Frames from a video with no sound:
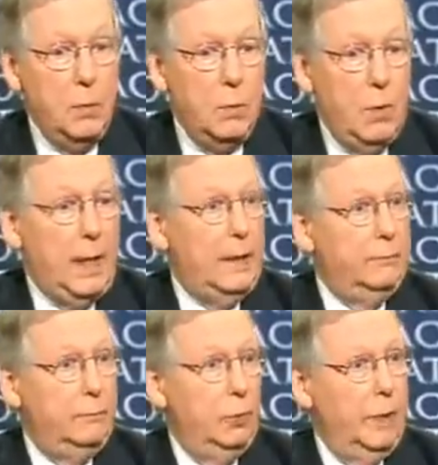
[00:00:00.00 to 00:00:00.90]
Well,
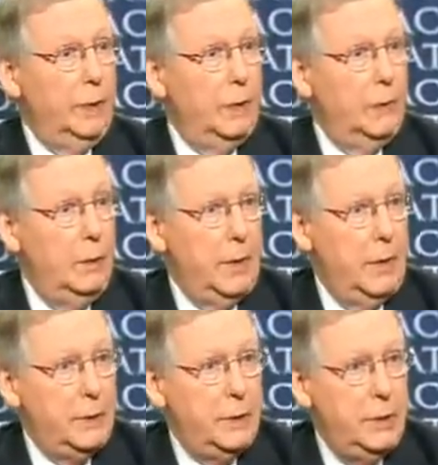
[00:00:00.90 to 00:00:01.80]
I really don't know
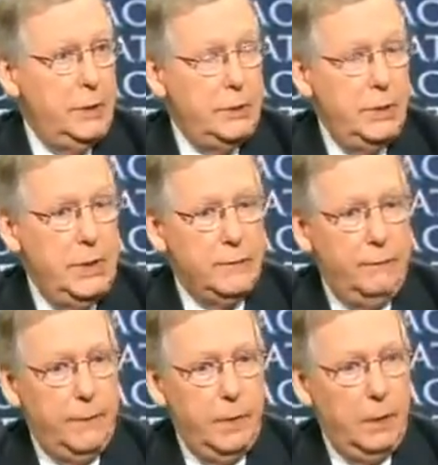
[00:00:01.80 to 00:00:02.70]
yet. She she has a
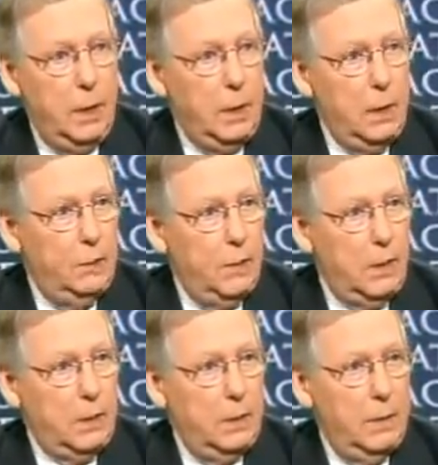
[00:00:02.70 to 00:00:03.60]
very long
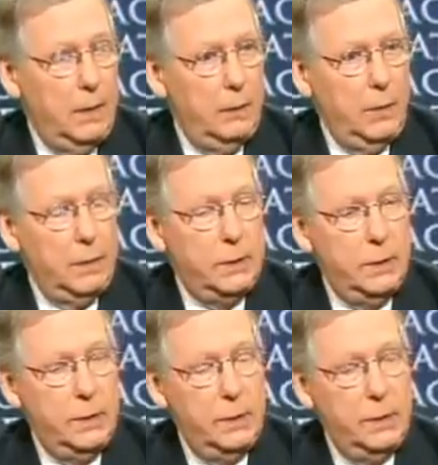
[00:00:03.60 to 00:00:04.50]
record, and what
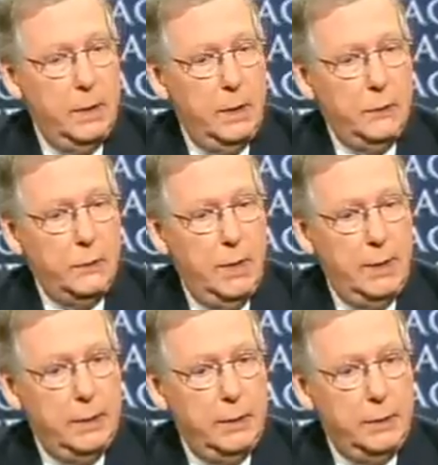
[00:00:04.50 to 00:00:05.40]
uh, they are
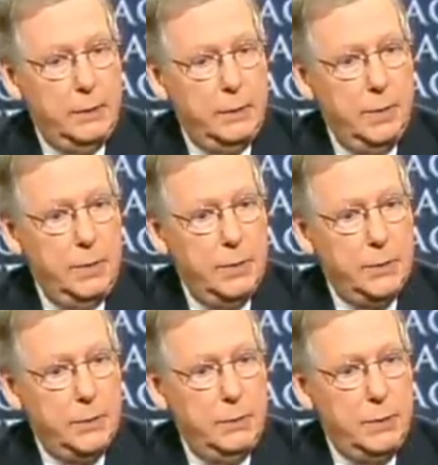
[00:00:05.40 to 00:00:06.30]
trying to do
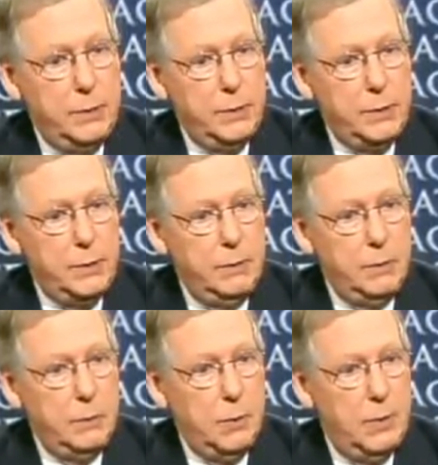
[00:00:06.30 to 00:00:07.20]
is to insist on
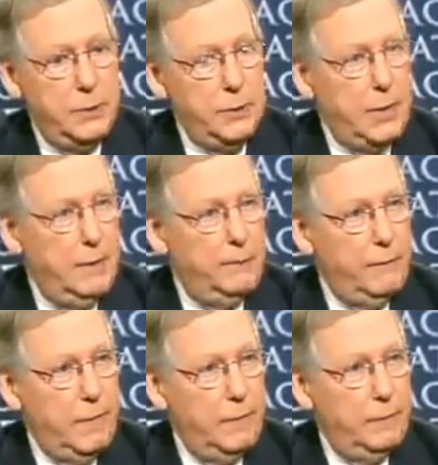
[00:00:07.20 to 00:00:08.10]
the shortest time
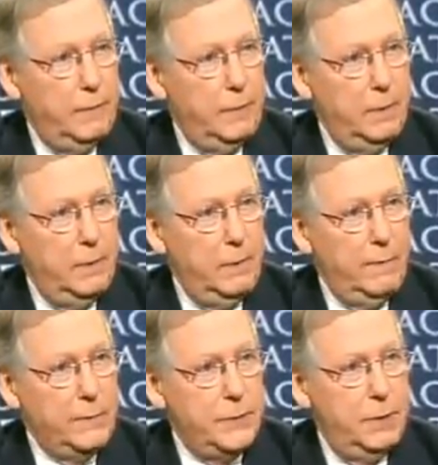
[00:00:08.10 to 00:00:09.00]
frame uh,
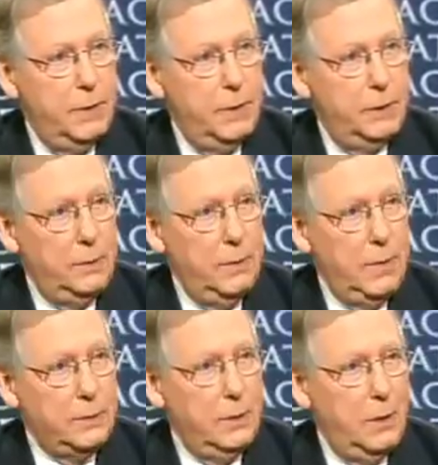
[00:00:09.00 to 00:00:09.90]
for someone who
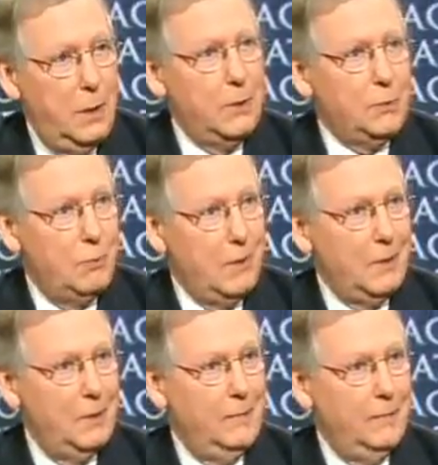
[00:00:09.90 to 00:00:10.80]
has the longest
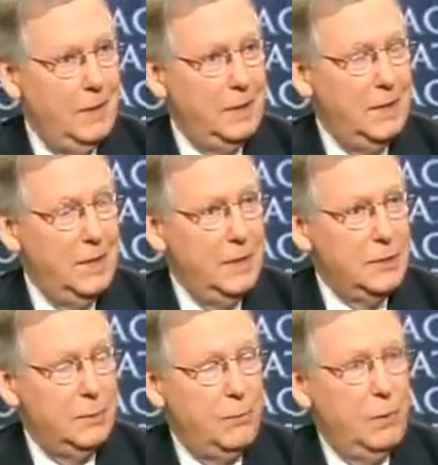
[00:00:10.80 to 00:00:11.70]
record of any
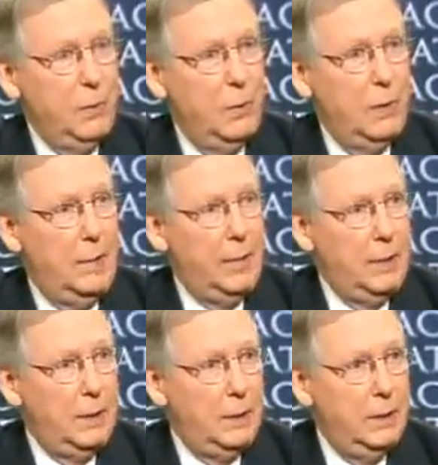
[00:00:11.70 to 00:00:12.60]
Supreme Court
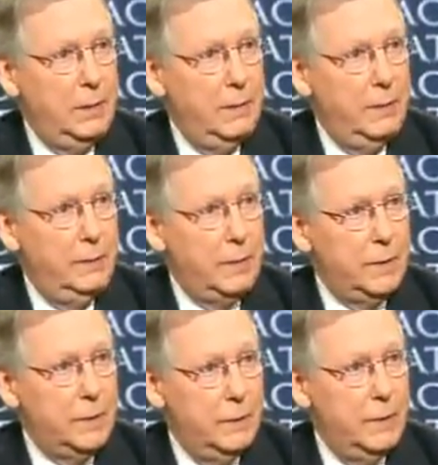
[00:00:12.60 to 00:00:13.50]
nominee that we've
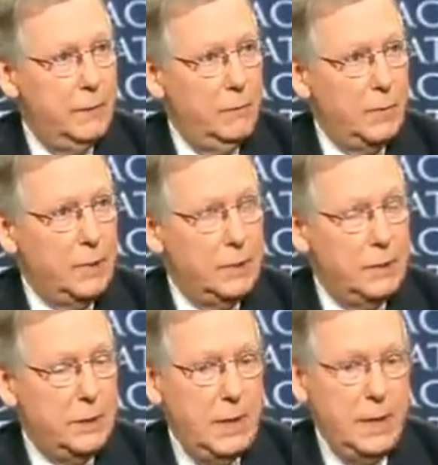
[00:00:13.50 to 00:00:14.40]
considered in
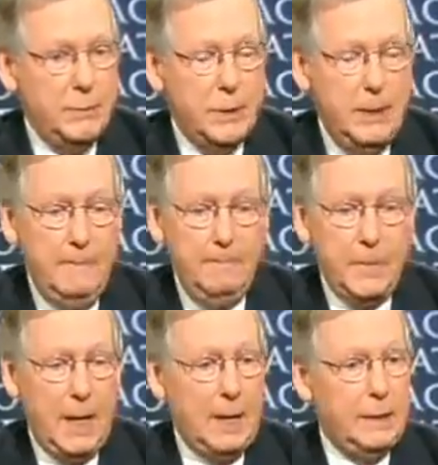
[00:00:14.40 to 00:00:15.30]
recent times.
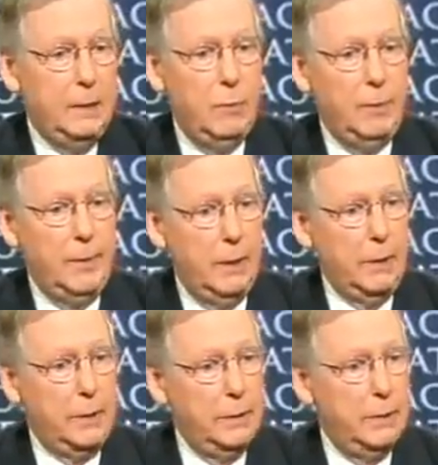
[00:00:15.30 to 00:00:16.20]
I think what we ought
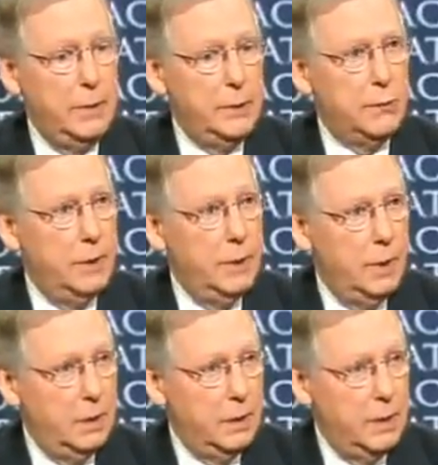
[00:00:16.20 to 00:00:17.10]
to do is read
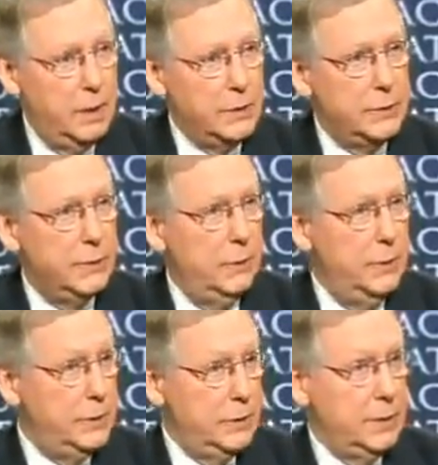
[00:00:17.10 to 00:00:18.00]
all the cases,
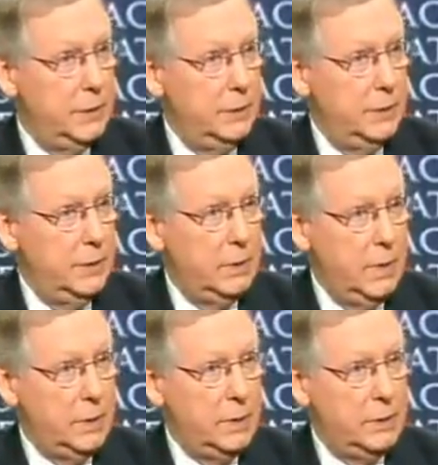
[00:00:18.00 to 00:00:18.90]
3,600
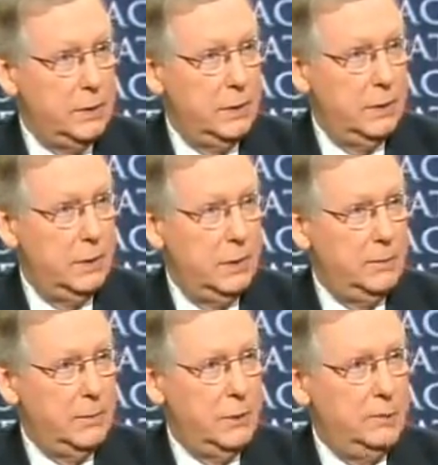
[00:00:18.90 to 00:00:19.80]
cases. Uh,
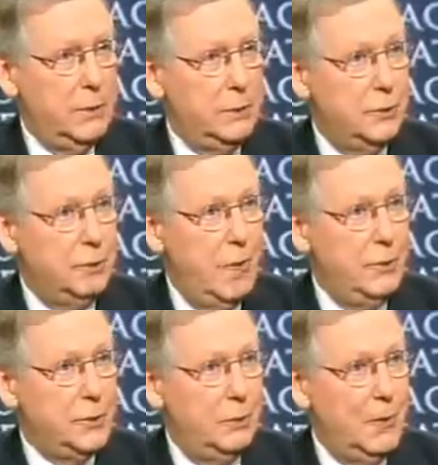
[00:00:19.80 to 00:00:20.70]
Chief Justice
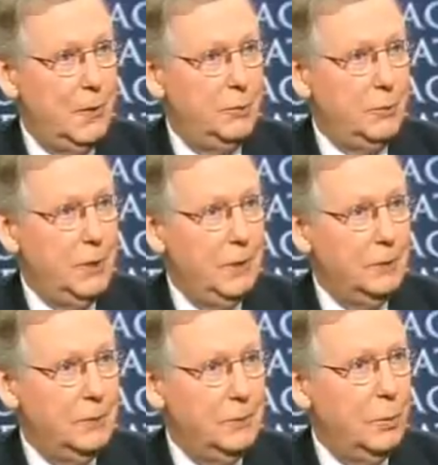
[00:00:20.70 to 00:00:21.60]
Roberts only had
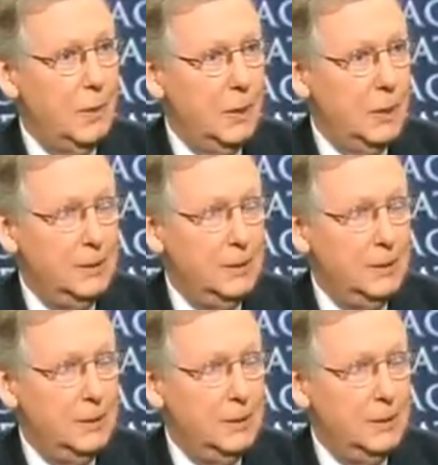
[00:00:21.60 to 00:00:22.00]
320.